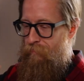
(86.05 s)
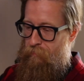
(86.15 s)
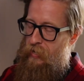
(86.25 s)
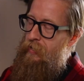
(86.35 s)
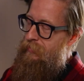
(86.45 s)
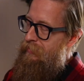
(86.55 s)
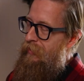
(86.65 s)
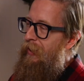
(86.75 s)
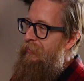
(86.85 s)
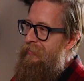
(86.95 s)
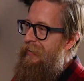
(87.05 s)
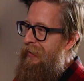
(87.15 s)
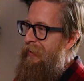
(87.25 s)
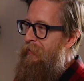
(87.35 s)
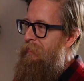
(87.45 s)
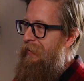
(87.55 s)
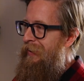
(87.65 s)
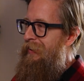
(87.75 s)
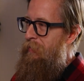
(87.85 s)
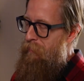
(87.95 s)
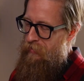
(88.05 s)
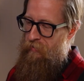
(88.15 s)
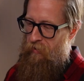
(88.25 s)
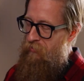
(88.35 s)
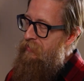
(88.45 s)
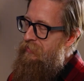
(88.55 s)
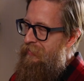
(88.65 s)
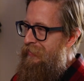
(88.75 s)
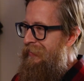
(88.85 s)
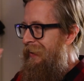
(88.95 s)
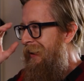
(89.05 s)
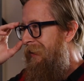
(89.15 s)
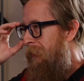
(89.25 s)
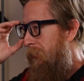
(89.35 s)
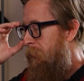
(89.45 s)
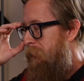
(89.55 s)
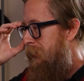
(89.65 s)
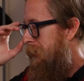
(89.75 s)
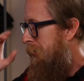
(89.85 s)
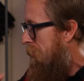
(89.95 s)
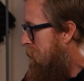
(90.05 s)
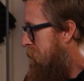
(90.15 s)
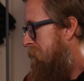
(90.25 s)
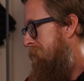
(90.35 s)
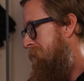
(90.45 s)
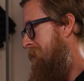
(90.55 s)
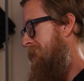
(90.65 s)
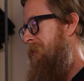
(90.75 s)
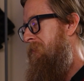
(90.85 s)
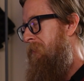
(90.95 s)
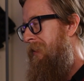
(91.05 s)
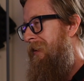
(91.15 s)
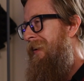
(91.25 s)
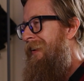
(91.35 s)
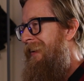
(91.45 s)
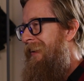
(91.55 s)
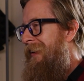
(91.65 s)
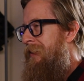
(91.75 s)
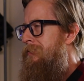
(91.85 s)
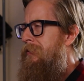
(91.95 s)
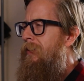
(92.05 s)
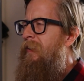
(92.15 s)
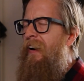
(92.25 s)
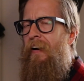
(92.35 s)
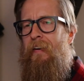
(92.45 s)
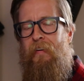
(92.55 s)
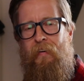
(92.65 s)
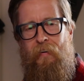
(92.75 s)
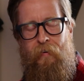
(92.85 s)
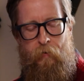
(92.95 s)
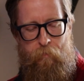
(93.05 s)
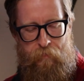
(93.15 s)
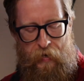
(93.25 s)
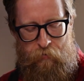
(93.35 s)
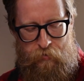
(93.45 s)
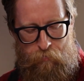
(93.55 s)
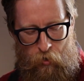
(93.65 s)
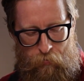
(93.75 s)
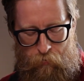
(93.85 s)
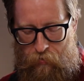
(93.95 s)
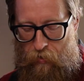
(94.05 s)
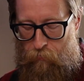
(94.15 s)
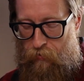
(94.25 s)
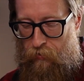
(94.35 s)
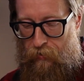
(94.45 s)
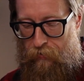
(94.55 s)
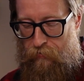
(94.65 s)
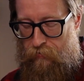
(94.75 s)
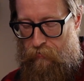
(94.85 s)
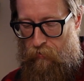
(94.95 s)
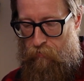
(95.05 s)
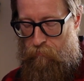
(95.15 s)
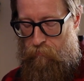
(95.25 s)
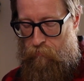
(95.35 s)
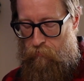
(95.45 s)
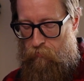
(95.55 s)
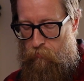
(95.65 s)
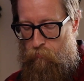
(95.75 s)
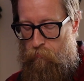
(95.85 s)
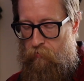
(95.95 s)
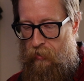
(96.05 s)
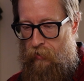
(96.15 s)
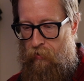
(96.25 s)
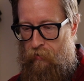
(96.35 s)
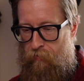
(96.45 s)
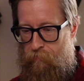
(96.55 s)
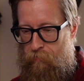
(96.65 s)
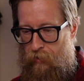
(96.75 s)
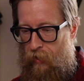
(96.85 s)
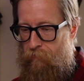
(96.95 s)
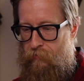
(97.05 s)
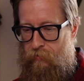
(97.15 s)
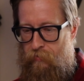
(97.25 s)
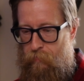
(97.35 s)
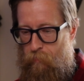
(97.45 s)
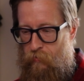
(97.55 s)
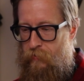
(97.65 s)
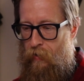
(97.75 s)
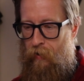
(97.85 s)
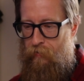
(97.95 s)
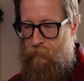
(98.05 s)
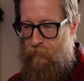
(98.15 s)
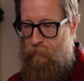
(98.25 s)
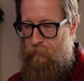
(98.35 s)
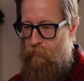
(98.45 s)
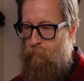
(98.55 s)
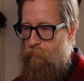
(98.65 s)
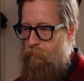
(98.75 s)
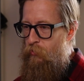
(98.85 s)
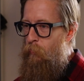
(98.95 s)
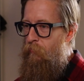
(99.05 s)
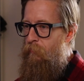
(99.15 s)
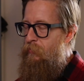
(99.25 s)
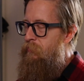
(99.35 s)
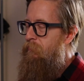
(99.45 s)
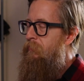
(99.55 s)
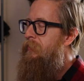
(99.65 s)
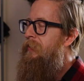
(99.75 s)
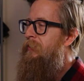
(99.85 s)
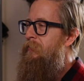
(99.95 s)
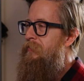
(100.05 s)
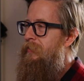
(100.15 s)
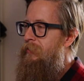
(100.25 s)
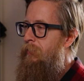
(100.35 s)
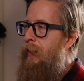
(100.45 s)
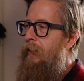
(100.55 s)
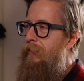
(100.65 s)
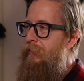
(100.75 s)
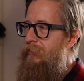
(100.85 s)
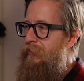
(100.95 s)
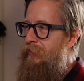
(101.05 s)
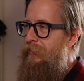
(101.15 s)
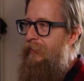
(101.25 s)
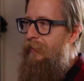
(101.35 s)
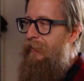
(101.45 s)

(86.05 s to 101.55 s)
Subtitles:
pissed all the time and be authentic to that, or be the other way. And so that was a moment when I realized that you can have these personas and these sort of superficial veneers that you hide under.